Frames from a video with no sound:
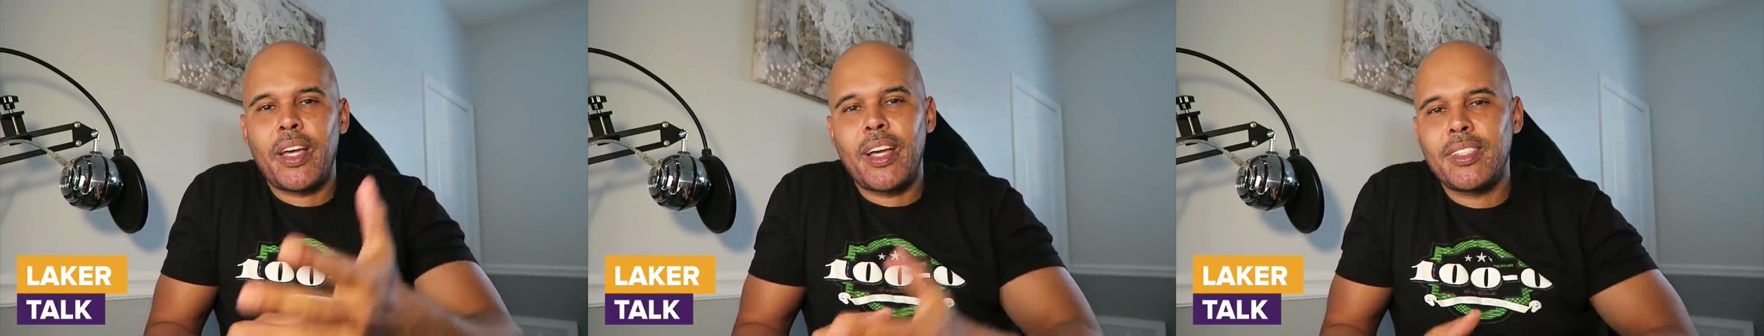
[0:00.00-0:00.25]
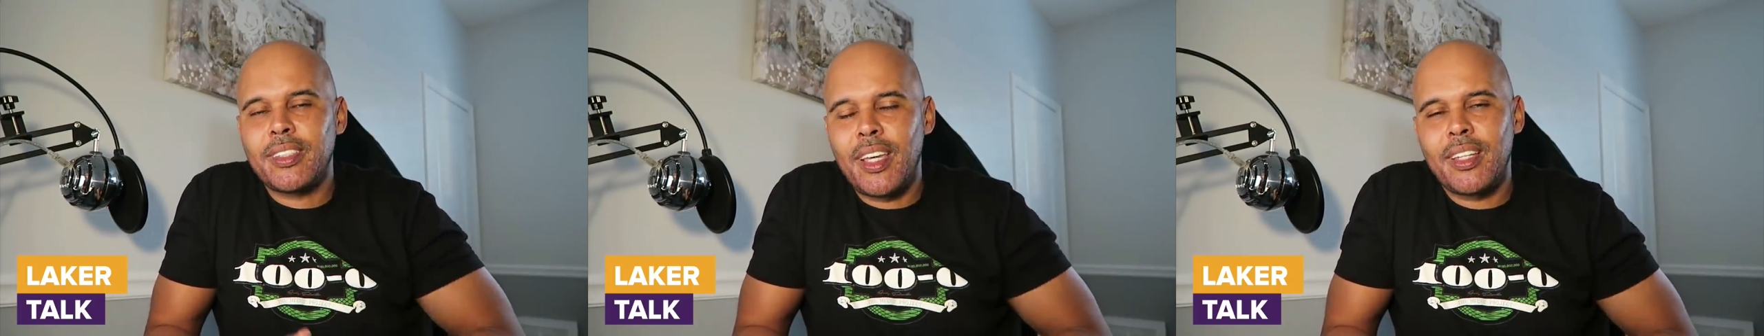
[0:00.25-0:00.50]
Like
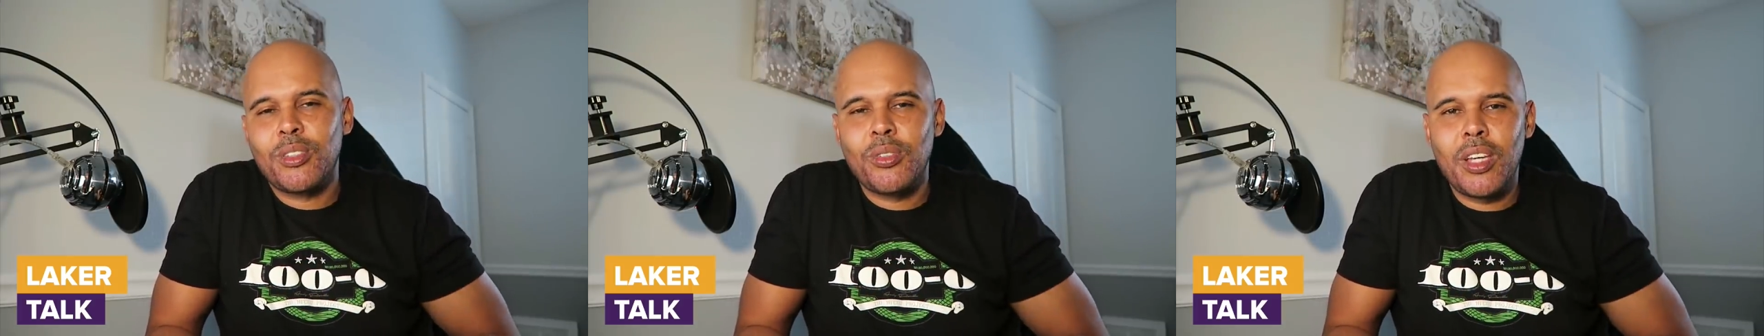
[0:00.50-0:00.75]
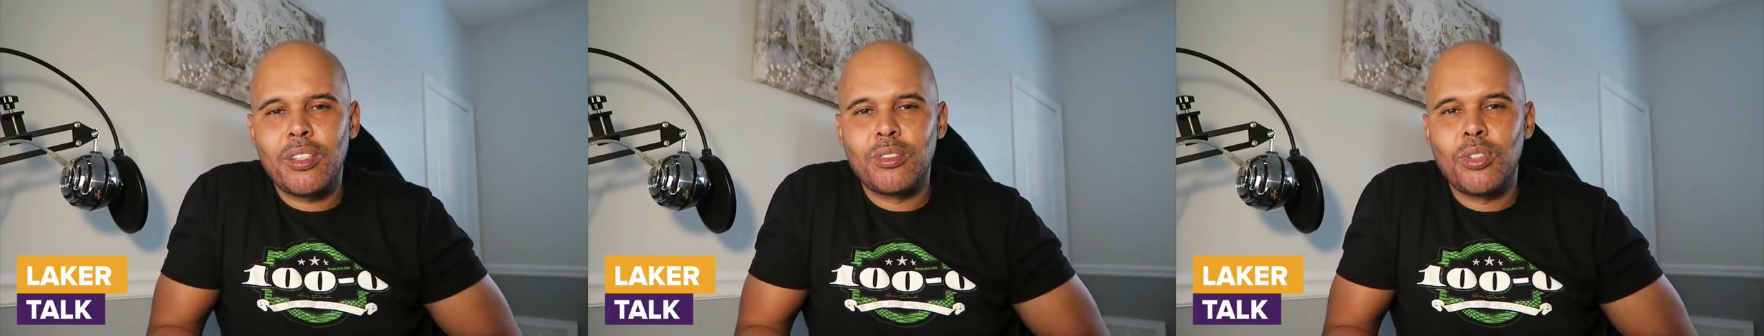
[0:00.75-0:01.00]
I said two
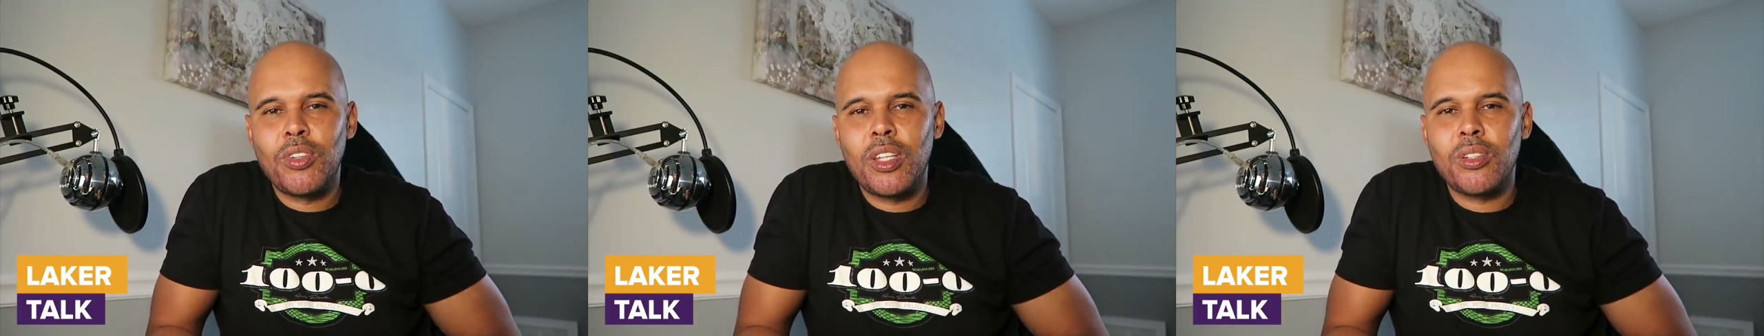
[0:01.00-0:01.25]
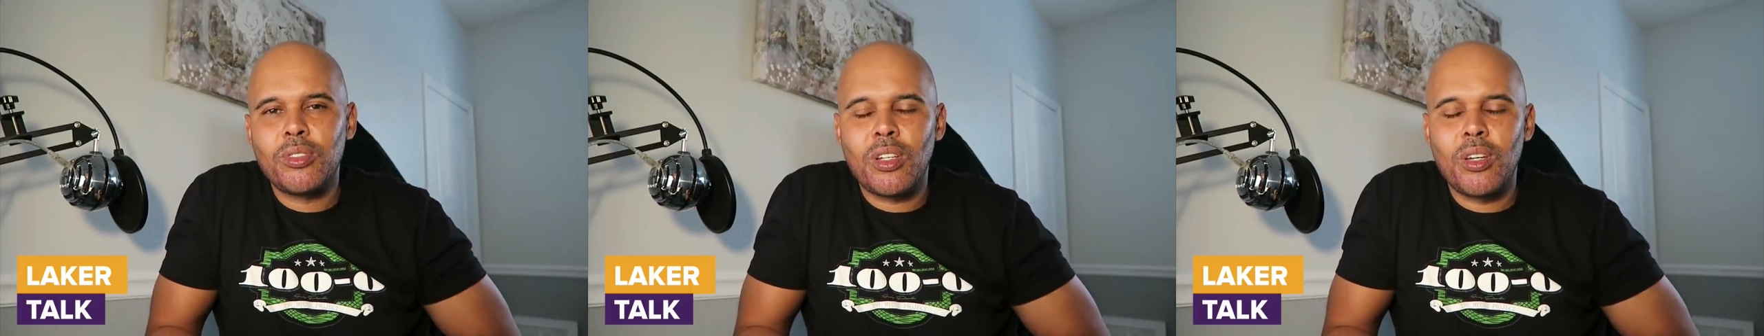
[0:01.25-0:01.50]
days, two
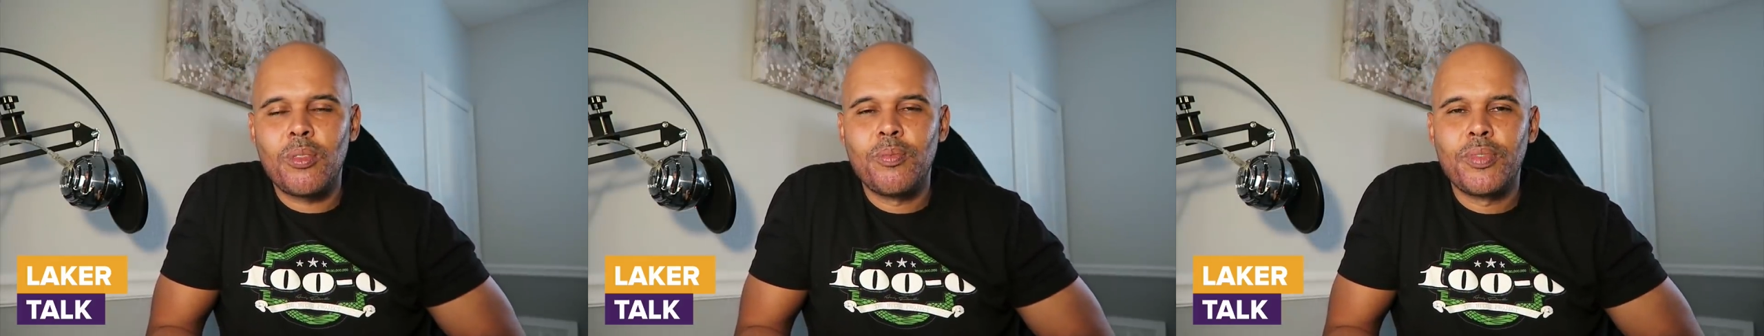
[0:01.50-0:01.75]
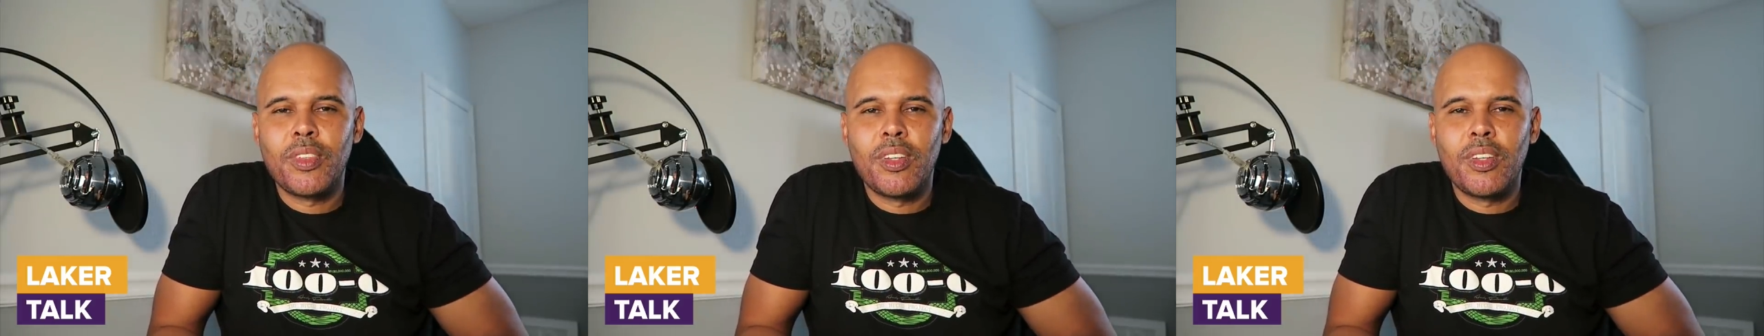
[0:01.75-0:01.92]
videos ago,